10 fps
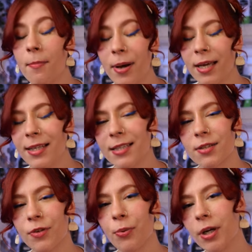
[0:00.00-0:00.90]
But
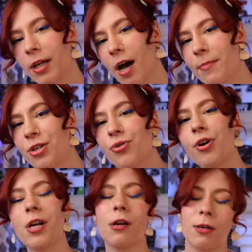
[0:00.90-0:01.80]
yes, if you want to come and
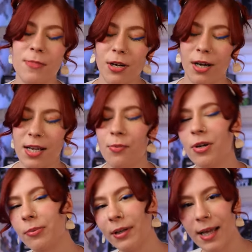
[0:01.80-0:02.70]
join our community,
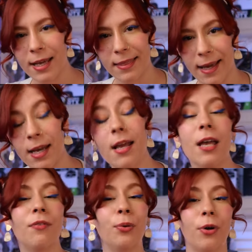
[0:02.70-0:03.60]
we would like that.
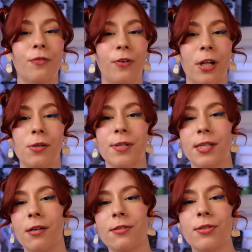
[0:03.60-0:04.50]
If you want to follow
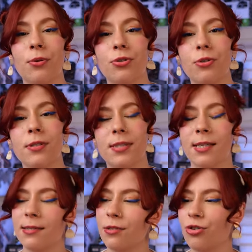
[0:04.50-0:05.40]
us on our social socials.
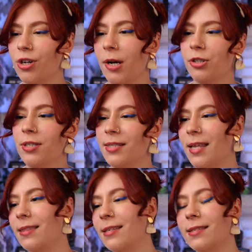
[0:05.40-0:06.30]
This is Josh's
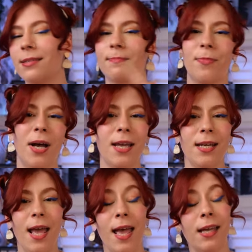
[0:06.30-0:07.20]
and this is
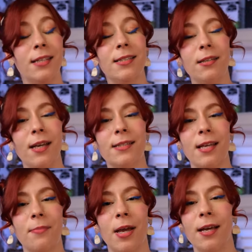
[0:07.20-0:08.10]
mine. And until next
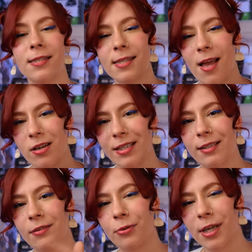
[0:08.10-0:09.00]
time, guys,
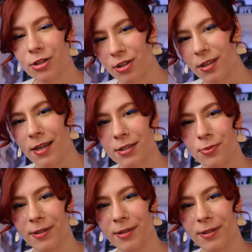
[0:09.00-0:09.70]
we'll catch you in the next